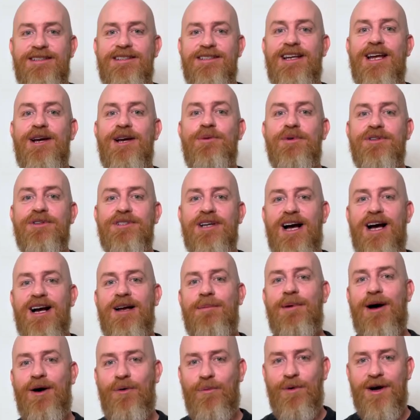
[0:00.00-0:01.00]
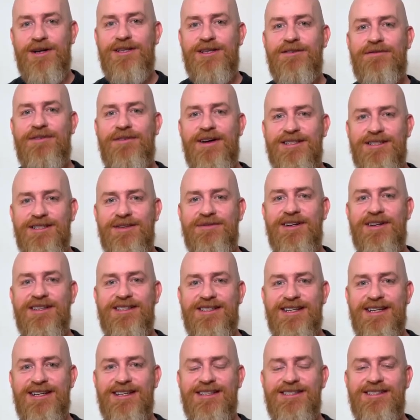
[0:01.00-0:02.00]
Today we'll talk about what
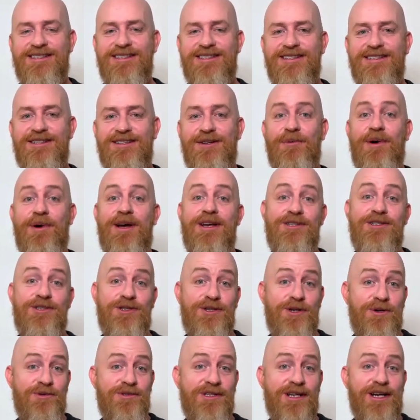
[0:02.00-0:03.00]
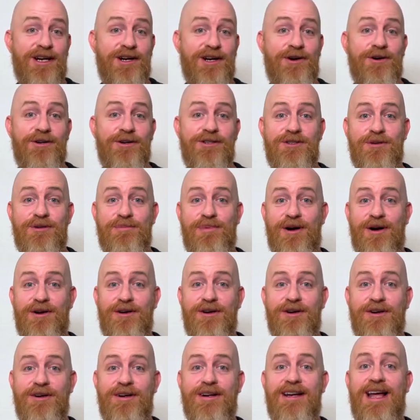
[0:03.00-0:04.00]
defensiveness is, the ways using it hurts your
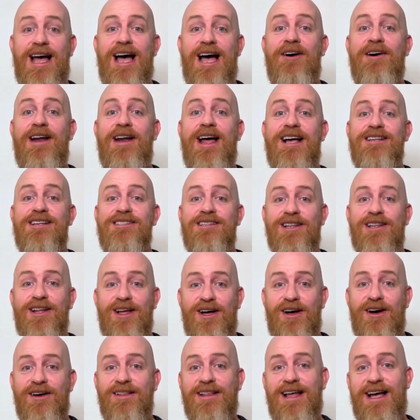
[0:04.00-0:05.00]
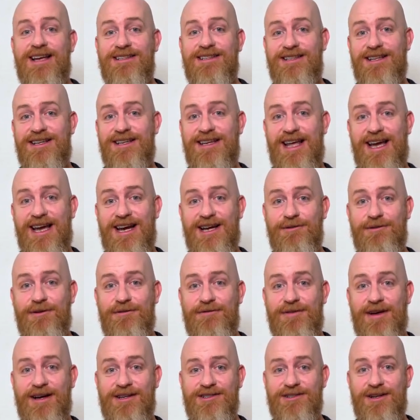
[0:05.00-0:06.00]
partner, and how it has long-lasting negative
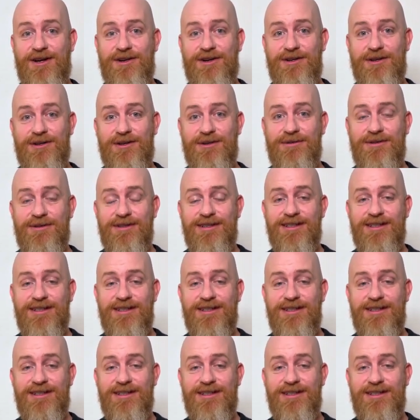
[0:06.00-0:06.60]
effects on you.